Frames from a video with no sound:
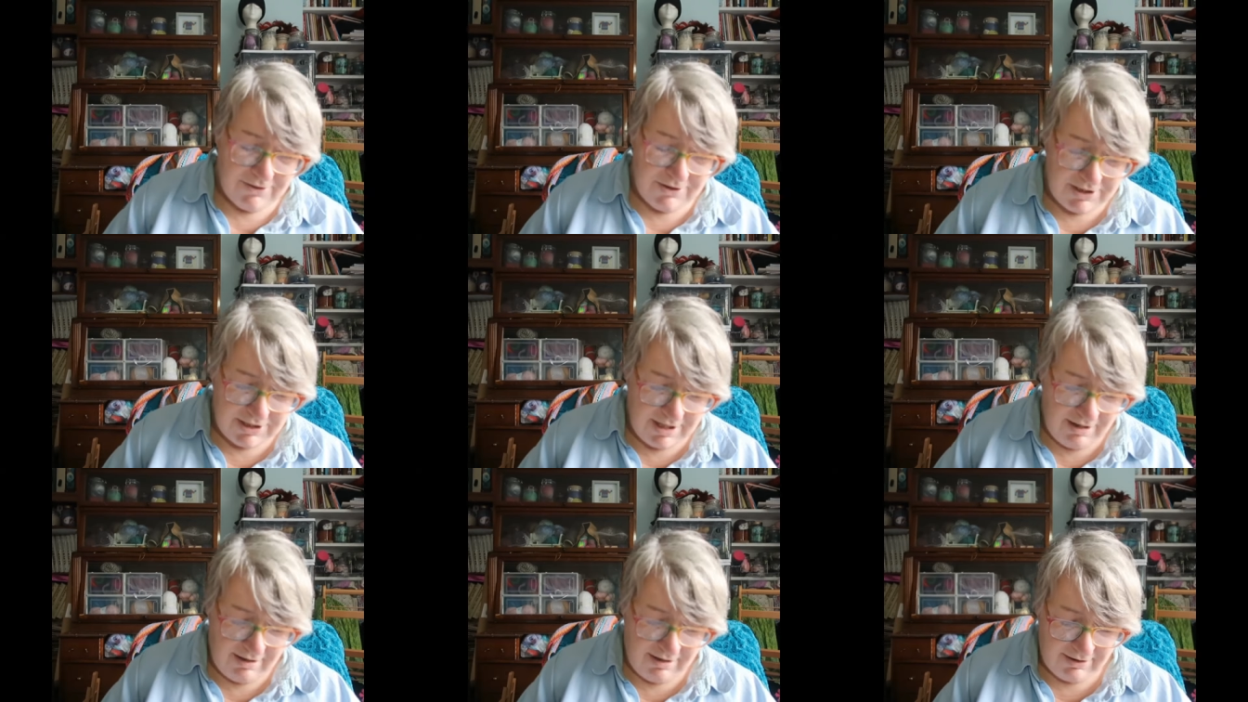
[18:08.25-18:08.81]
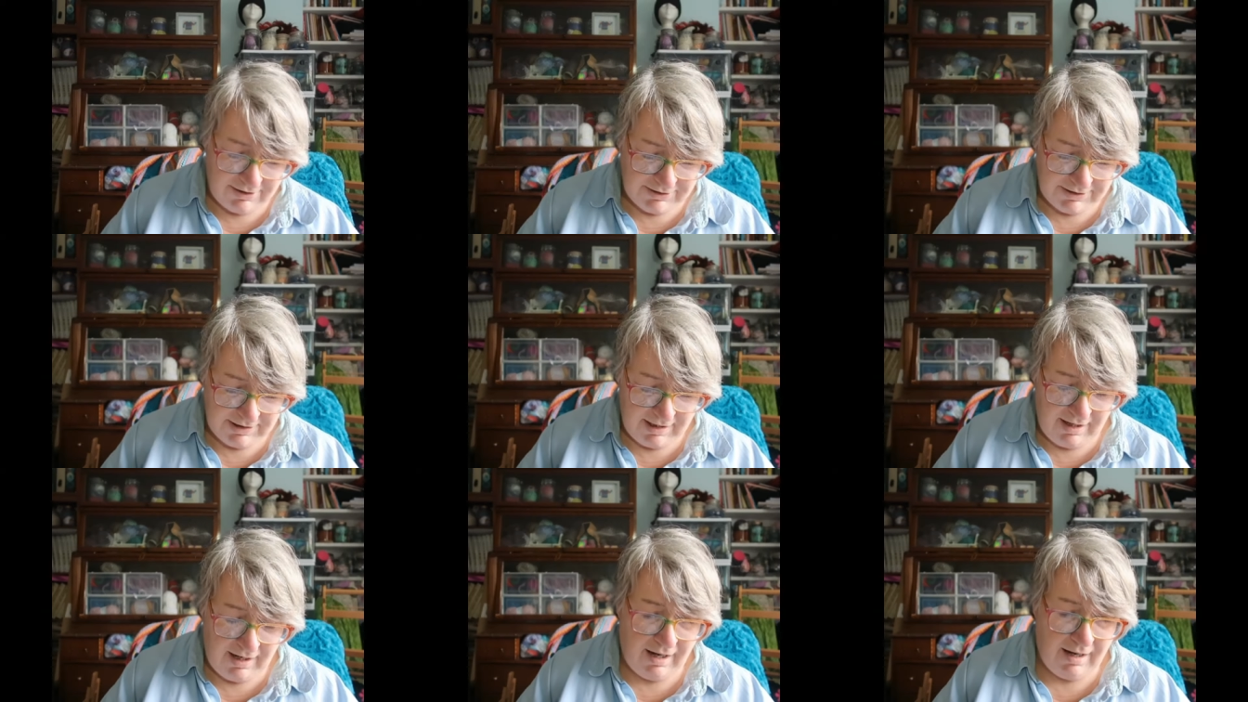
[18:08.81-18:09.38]
The
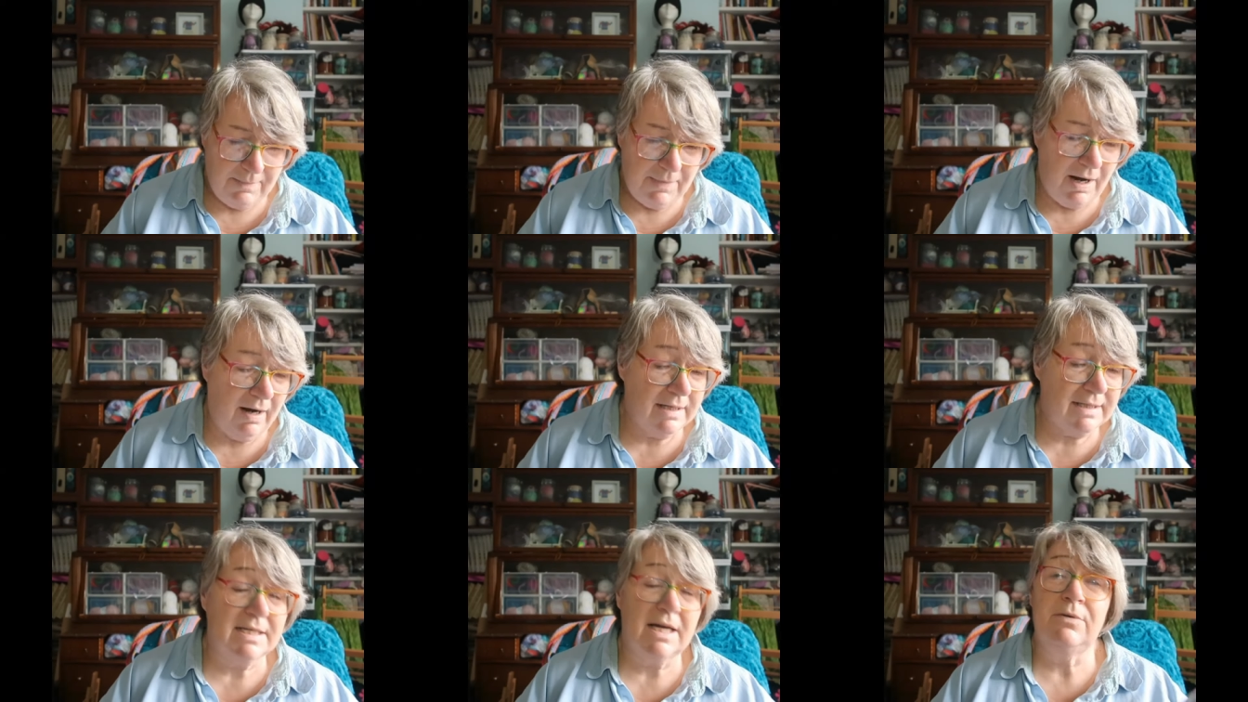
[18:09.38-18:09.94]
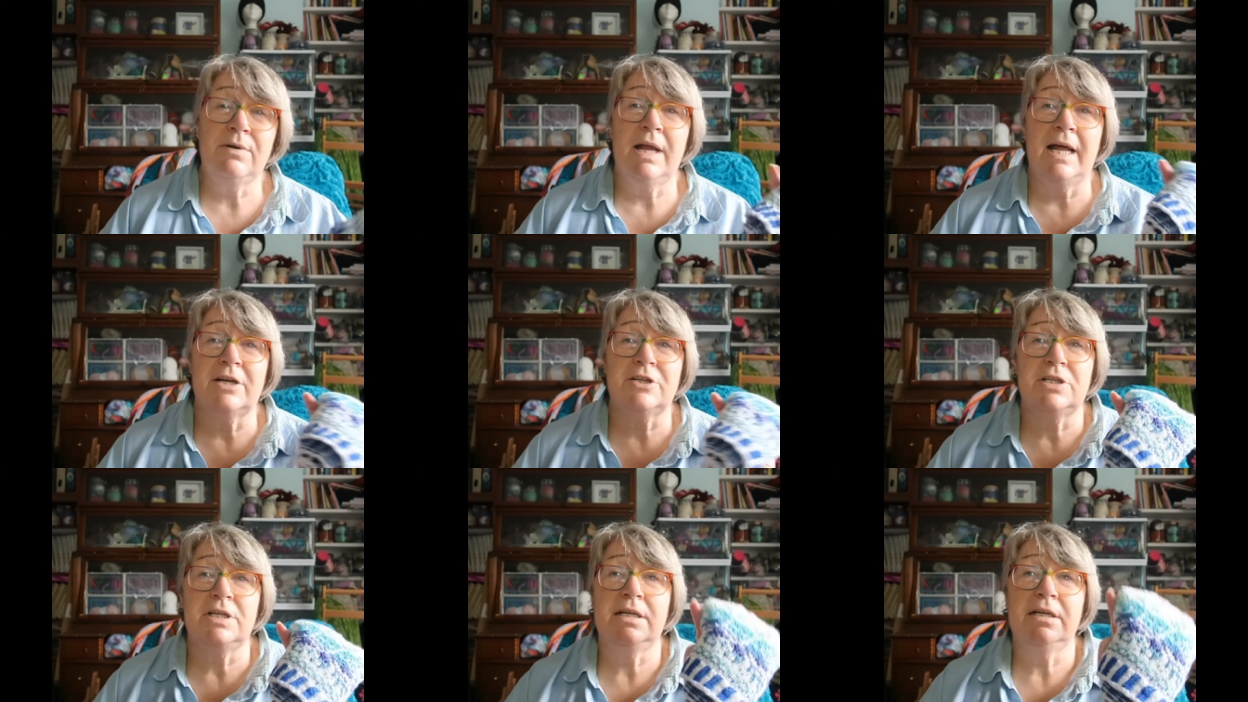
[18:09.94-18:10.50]
yarn, I don't
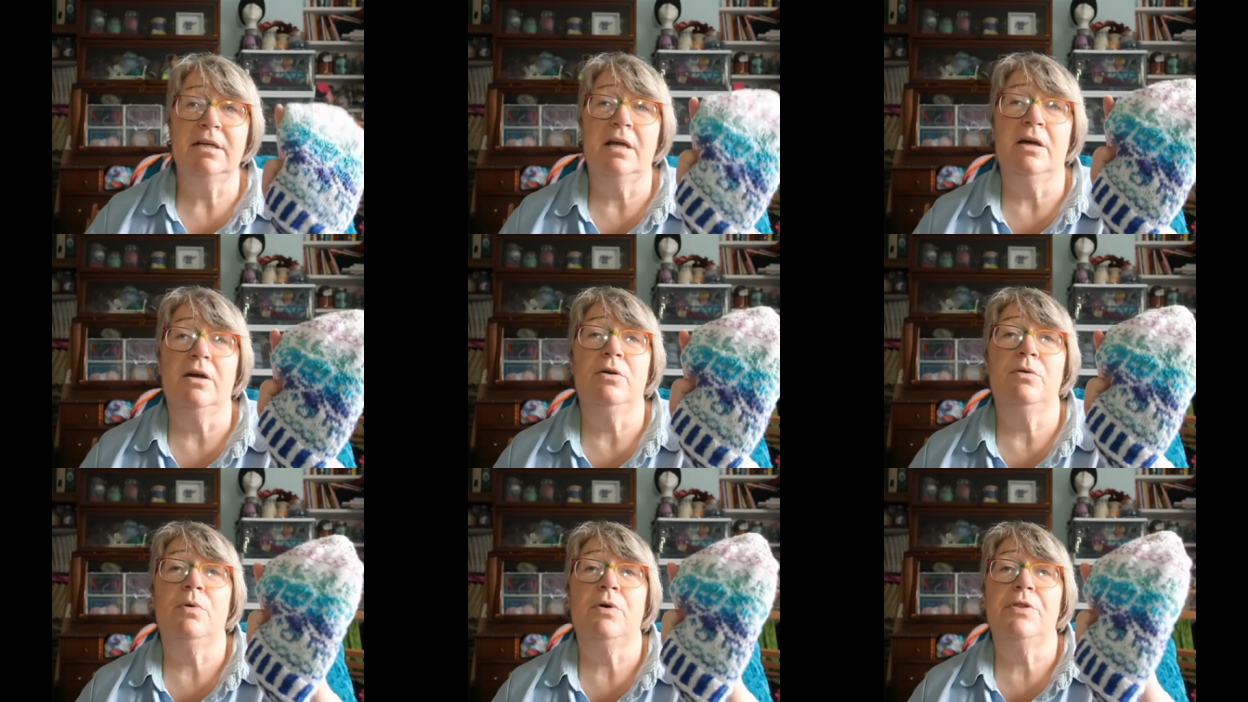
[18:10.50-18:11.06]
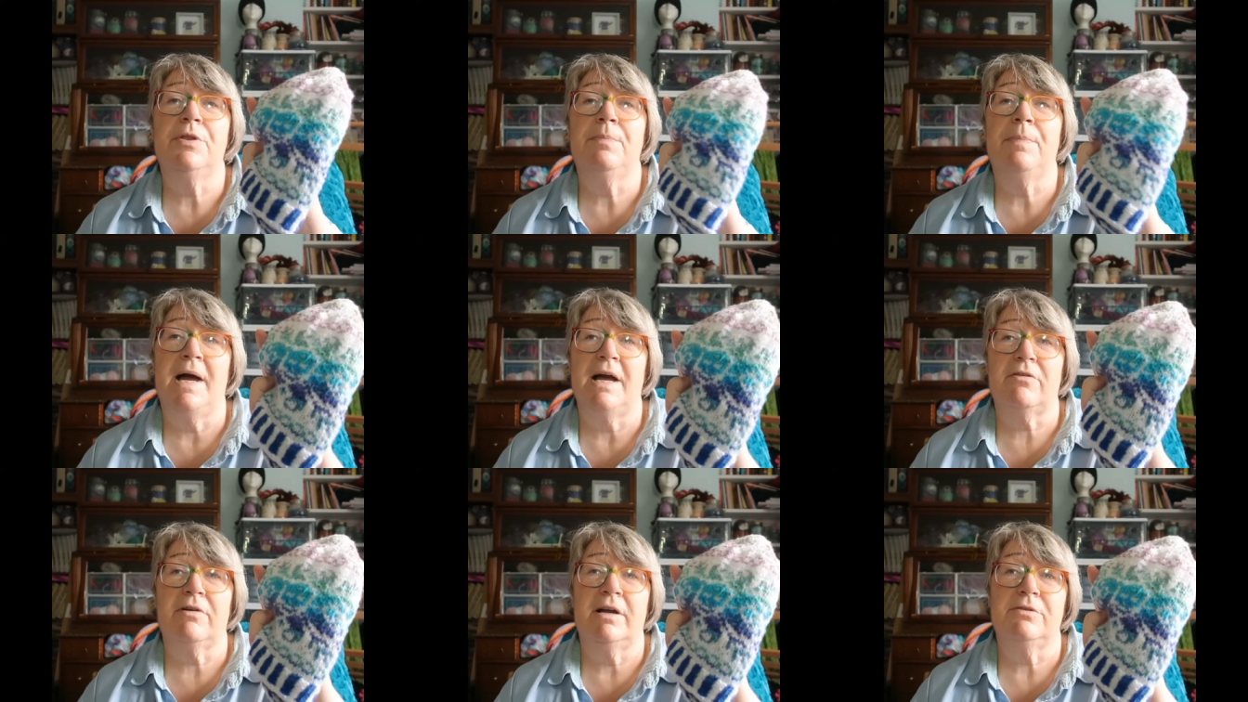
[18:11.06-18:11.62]
actually know what the
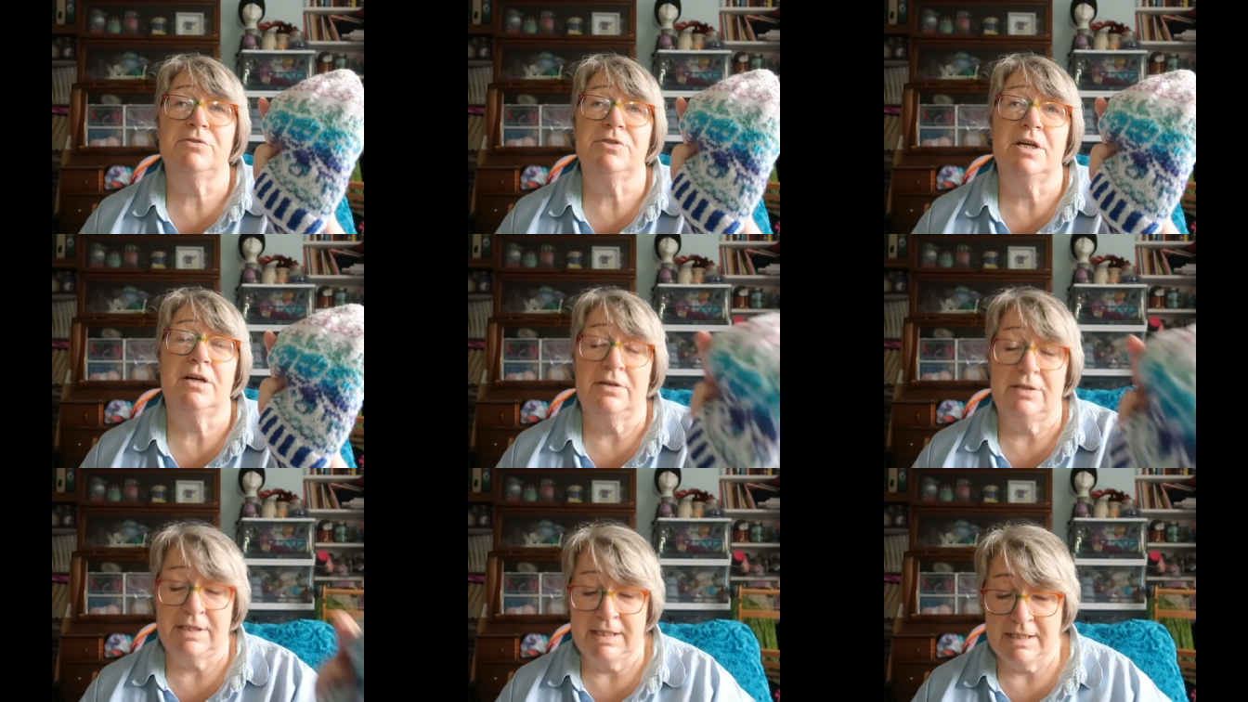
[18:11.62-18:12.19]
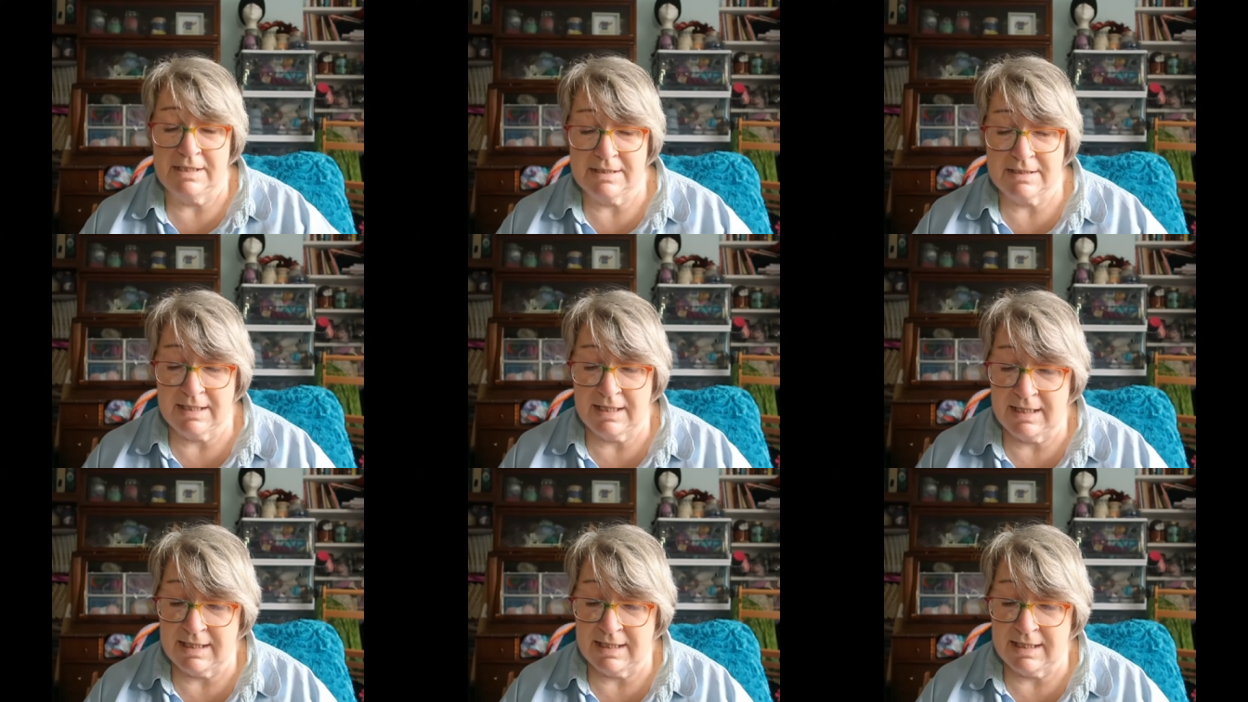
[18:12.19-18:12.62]
background yarn is.